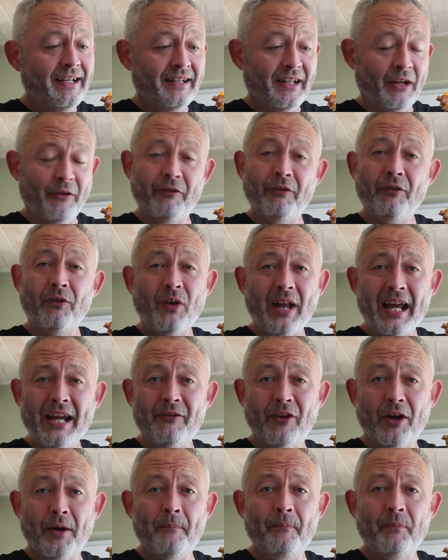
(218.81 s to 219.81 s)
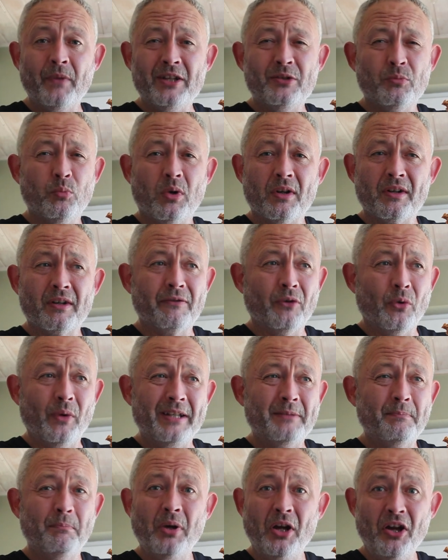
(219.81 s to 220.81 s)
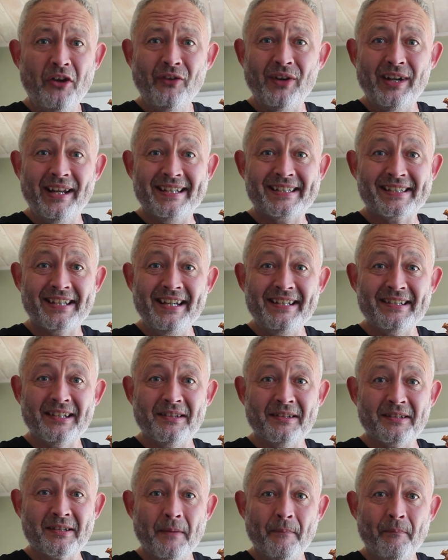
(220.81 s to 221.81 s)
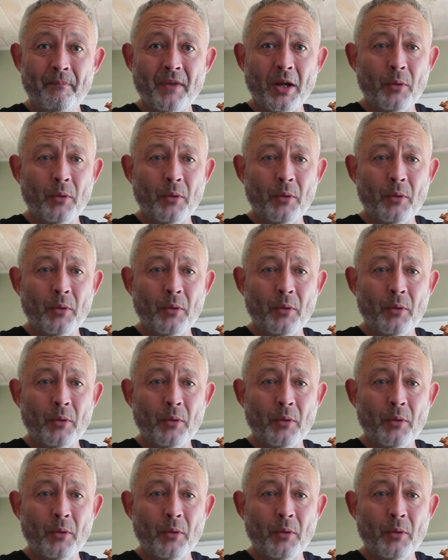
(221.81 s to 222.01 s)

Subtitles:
The flavour is wonderful. It's perfectly seasoned.